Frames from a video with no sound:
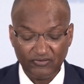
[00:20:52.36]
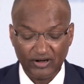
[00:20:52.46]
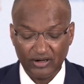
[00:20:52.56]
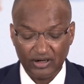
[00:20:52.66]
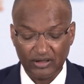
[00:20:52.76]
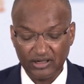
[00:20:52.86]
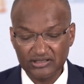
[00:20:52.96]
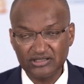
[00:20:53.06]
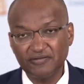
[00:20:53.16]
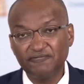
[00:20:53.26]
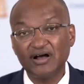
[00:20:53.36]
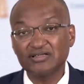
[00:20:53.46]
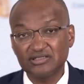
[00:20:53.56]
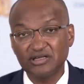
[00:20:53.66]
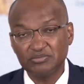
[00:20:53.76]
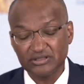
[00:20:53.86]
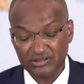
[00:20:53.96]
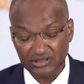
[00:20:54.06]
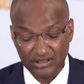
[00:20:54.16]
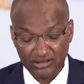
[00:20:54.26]
let's say the first numbers
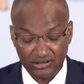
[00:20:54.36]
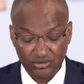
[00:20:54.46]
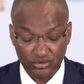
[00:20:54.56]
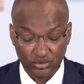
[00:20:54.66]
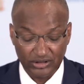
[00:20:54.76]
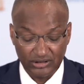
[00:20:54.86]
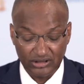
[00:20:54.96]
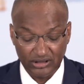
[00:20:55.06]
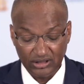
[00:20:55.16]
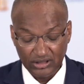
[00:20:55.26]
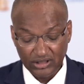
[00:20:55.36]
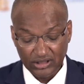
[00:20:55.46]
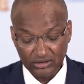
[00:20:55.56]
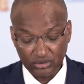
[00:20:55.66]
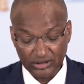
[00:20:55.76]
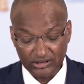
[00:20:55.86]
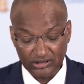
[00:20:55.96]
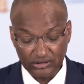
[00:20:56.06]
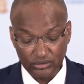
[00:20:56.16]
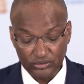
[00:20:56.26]
related to
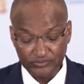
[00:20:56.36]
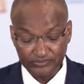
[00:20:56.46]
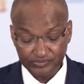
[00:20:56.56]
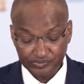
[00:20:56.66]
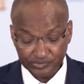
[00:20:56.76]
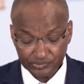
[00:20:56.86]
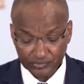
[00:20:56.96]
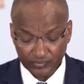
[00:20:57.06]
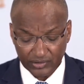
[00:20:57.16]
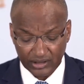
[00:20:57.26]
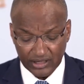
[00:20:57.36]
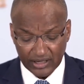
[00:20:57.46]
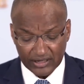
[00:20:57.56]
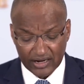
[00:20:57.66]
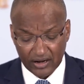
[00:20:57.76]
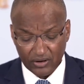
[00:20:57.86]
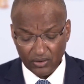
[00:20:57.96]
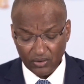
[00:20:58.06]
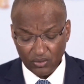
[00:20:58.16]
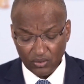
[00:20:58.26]
2022. Now,
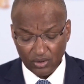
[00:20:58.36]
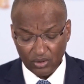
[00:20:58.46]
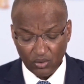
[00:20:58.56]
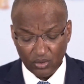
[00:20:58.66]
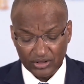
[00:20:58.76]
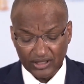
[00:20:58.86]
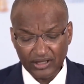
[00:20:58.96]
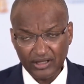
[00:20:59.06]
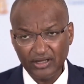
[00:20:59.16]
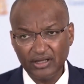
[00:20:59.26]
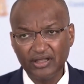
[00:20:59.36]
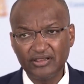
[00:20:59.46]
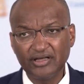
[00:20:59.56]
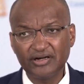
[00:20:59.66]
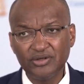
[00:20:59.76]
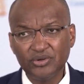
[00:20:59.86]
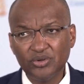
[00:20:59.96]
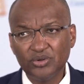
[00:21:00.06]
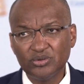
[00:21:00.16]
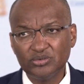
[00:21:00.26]
the
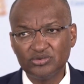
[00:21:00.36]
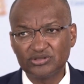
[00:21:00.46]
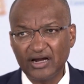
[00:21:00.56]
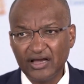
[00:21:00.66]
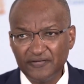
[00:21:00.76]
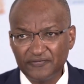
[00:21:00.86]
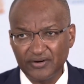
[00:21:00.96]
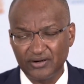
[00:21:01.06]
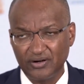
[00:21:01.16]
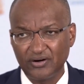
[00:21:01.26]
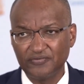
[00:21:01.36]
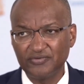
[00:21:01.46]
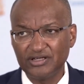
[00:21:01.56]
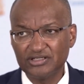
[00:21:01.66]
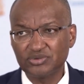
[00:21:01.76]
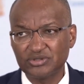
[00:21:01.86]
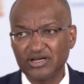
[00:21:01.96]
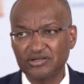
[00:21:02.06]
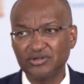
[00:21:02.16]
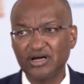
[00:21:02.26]
real driver of this was
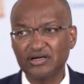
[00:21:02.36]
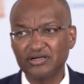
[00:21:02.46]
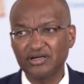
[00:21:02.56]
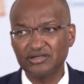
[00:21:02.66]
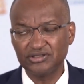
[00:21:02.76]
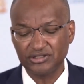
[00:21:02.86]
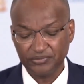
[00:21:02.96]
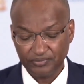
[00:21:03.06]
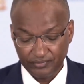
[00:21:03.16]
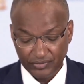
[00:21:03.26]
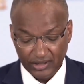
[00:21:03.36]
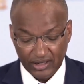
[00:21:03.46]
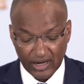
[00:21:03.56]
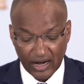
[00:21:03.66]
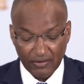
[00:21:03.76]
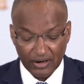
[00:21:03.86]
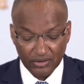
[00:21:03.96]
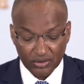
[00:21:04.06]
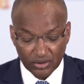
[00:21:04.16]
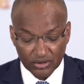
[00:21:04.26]
actually agriculture. Our
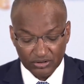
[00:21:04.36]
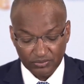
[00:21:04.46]
growth